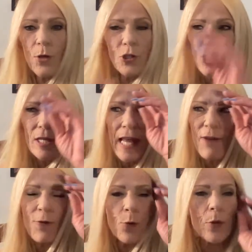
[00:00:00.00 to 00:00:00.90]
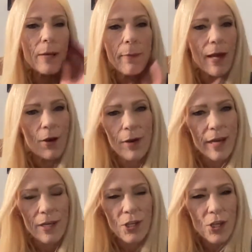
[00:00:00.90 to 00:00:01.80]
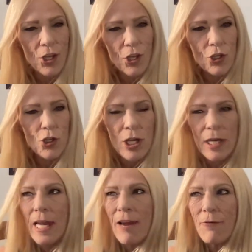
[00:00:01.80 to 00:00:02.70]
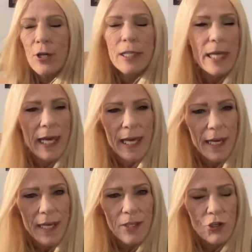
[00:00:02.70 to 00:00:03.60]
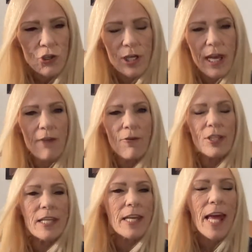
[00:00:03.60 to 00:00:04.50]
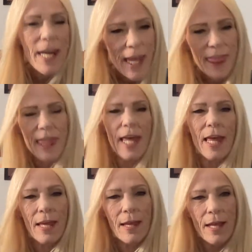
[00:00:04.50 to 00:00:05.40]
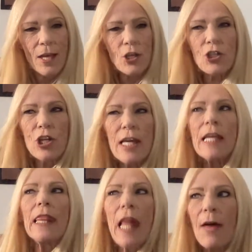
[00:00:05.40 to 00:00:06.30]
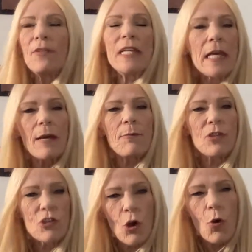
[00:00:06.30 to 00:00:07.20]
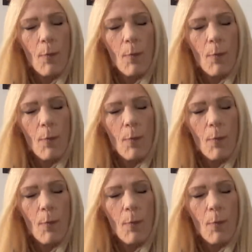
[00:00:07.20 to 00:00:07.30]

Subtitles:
she never remarried. She never dated. She never did anything. She loved him so